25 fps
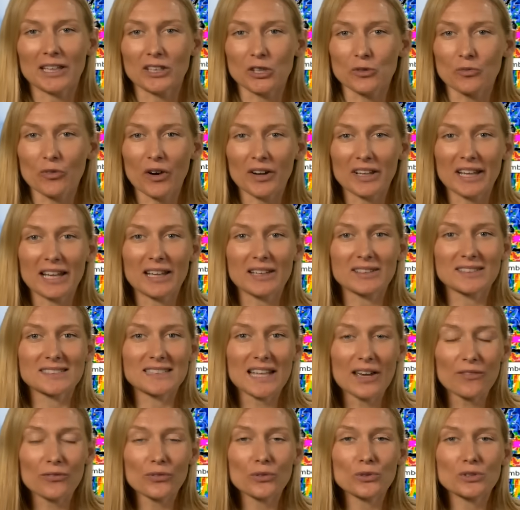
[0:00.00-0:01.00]
and you run it
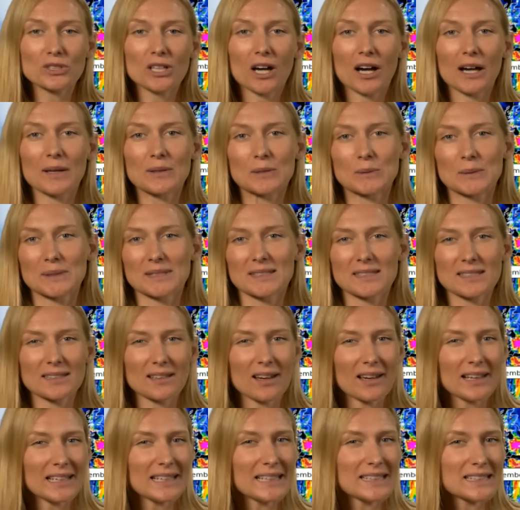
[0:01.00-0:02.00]
several times with
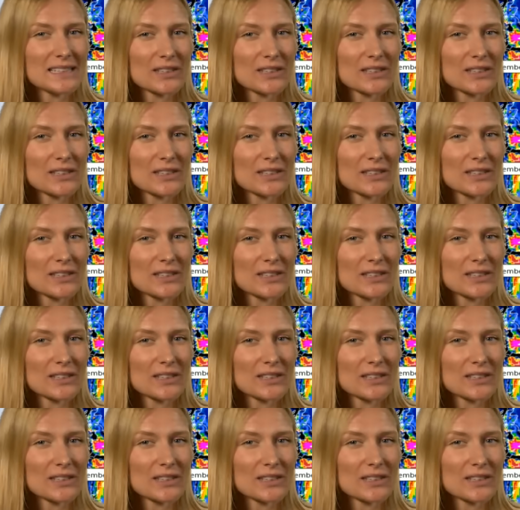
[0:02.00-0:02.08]
slightly